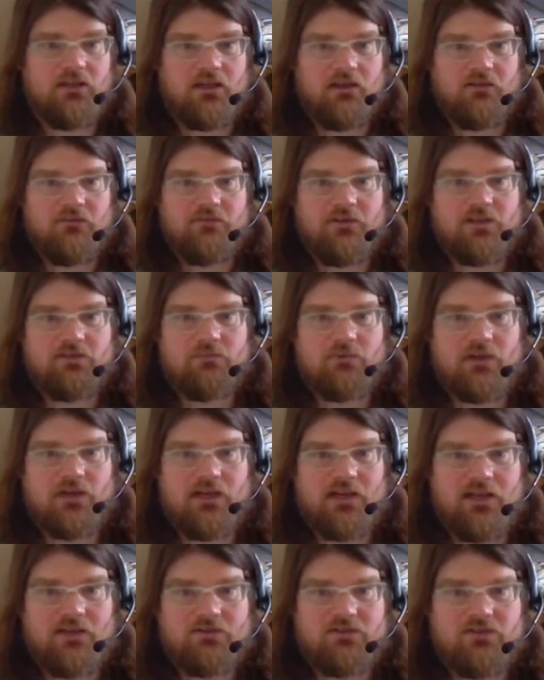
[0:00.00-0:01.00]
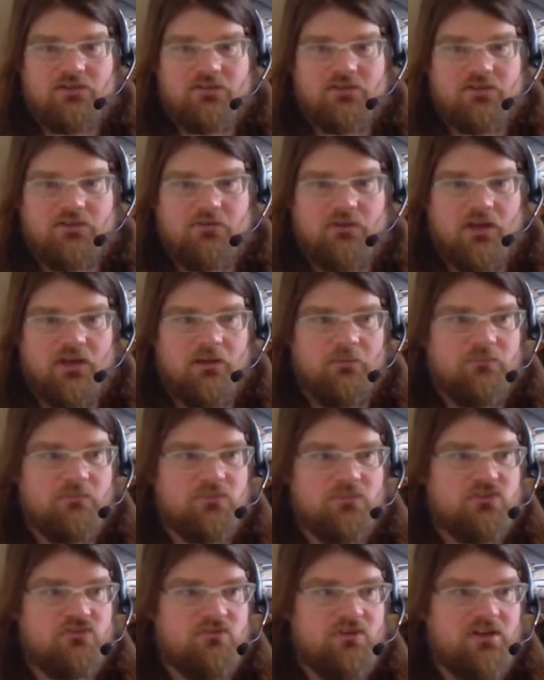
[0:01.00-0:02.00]
Facebook allows you to
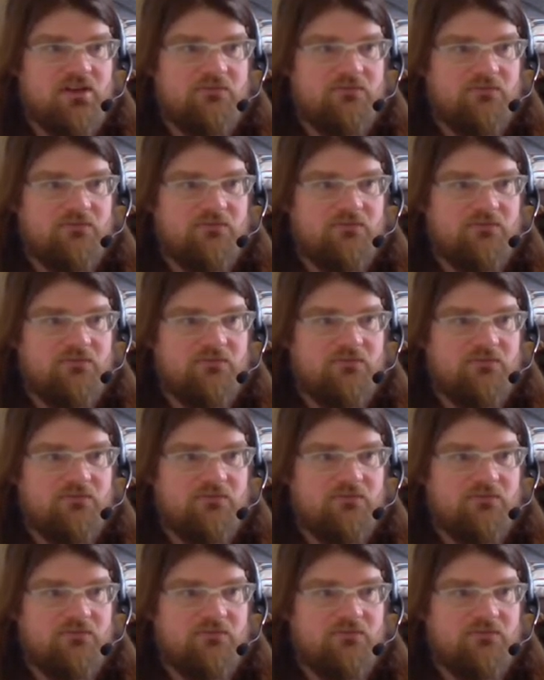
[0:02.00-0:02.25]
stream